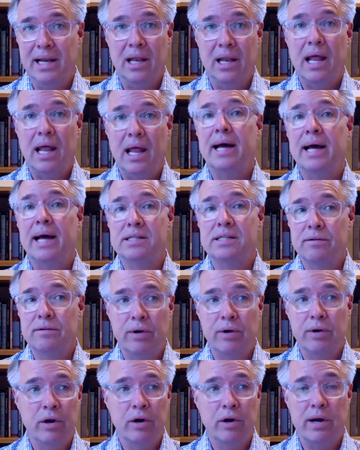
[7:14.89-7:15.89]
lots
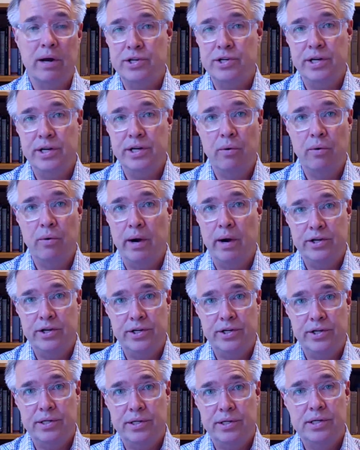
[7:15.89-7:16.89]
of regression
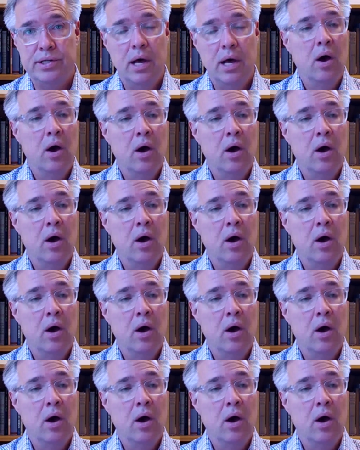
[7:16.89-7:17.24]
equations